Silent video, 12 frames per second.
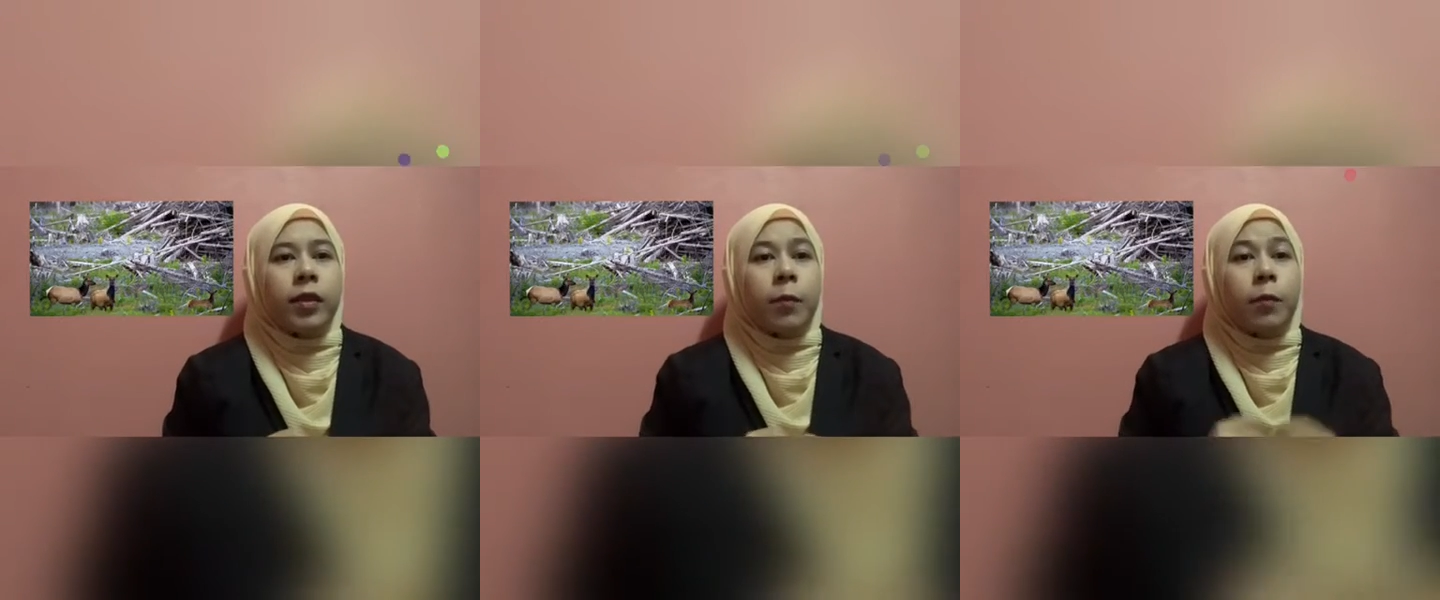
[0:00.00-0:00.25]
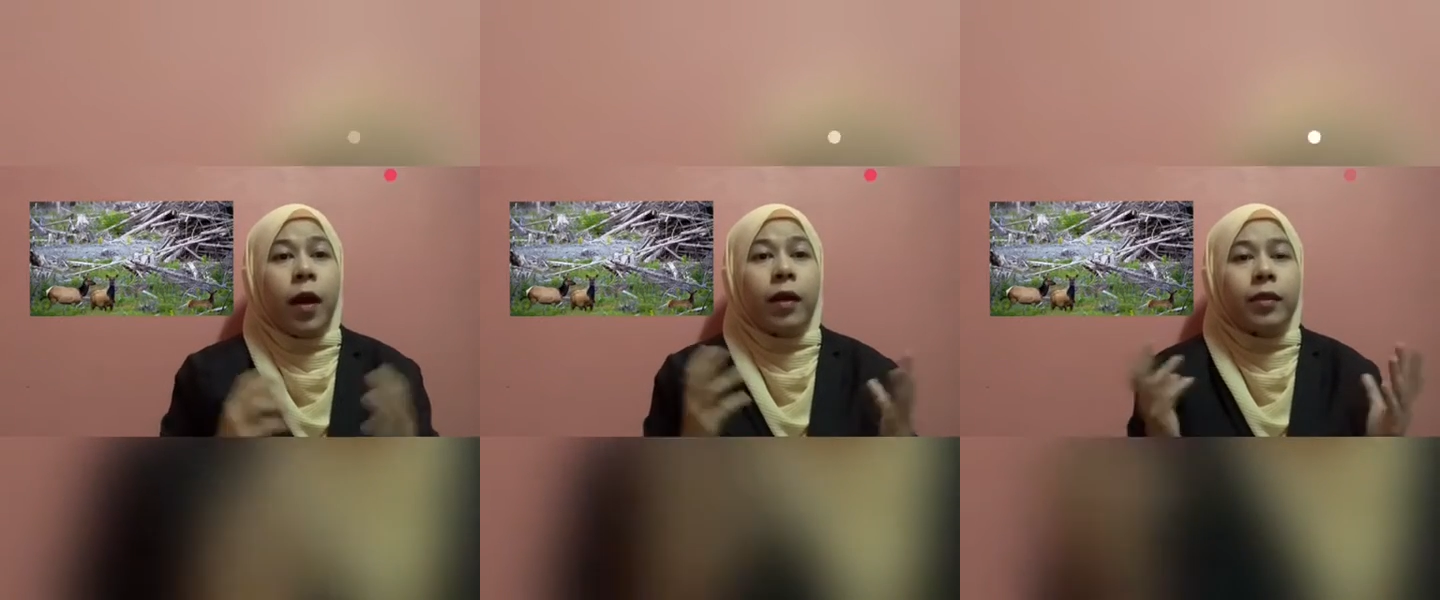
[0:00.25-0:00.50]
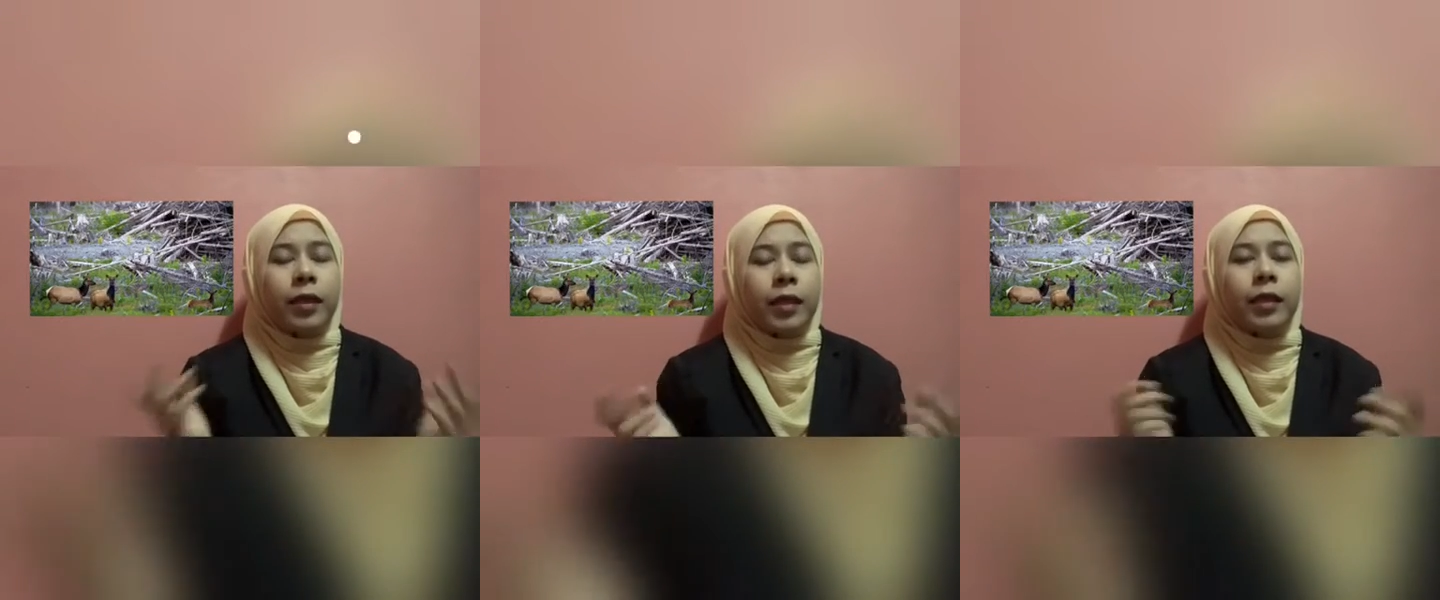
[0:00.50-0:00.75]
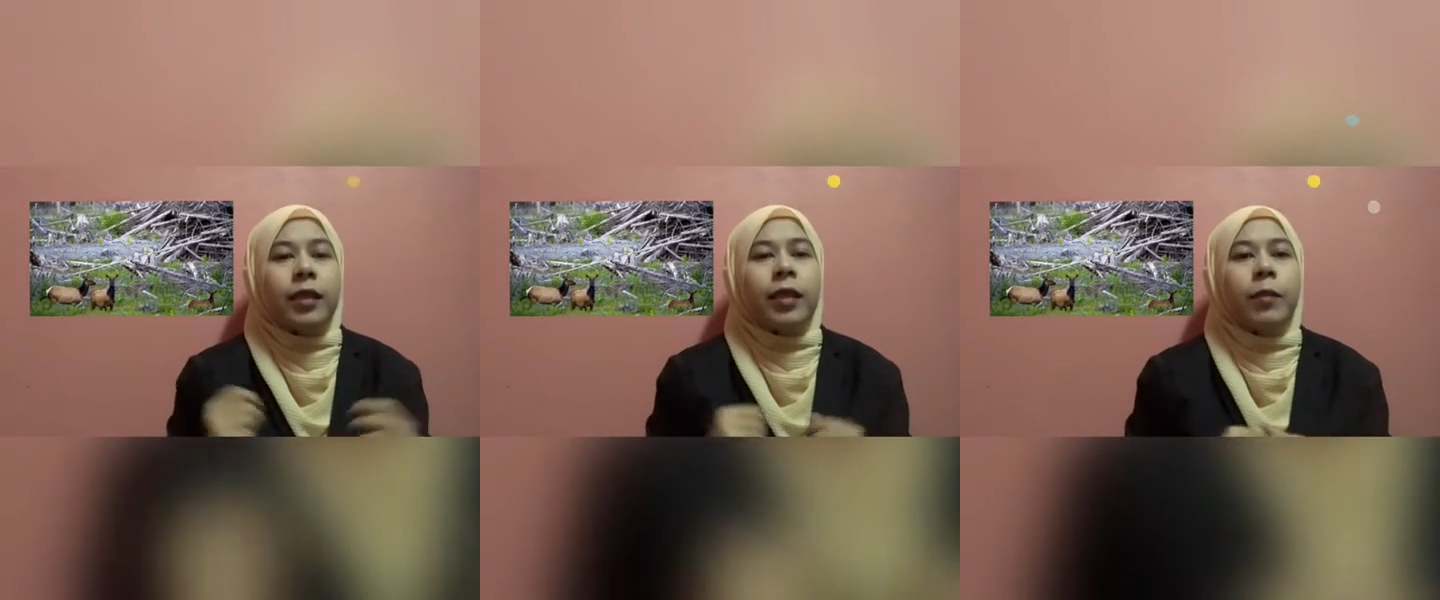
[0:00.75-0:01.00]
abundant
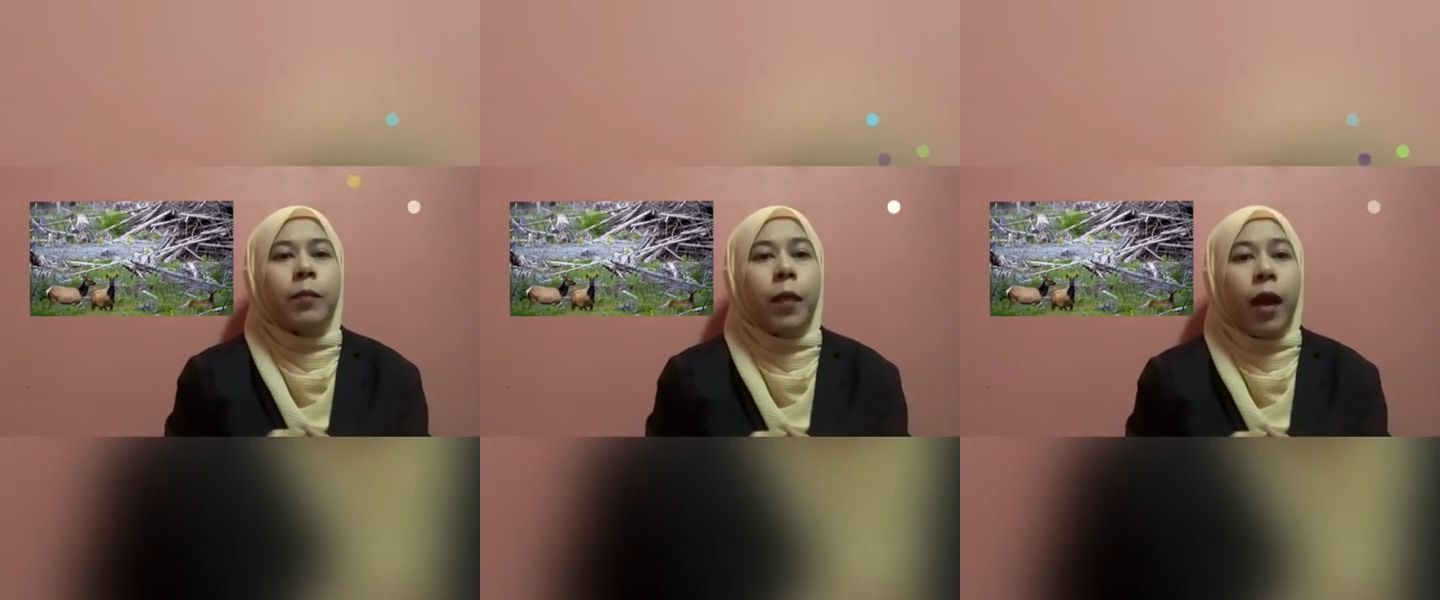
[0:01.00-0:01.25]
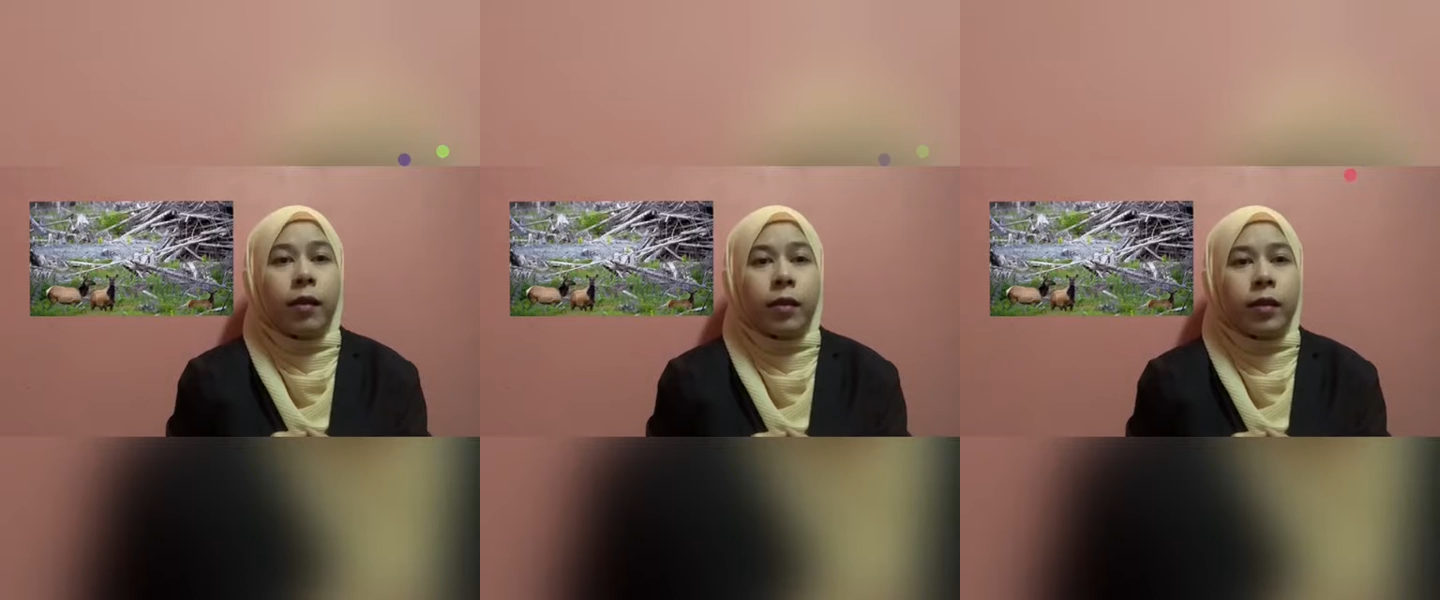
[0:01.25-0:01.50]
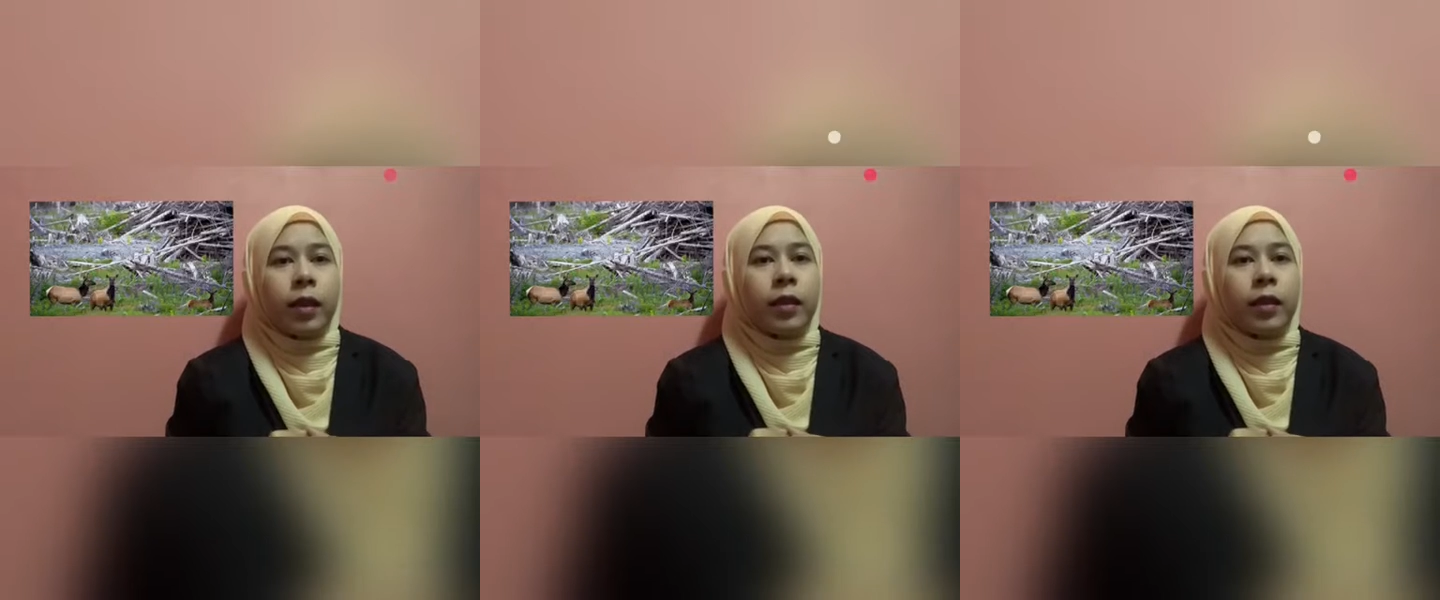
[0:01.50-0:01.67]
in plants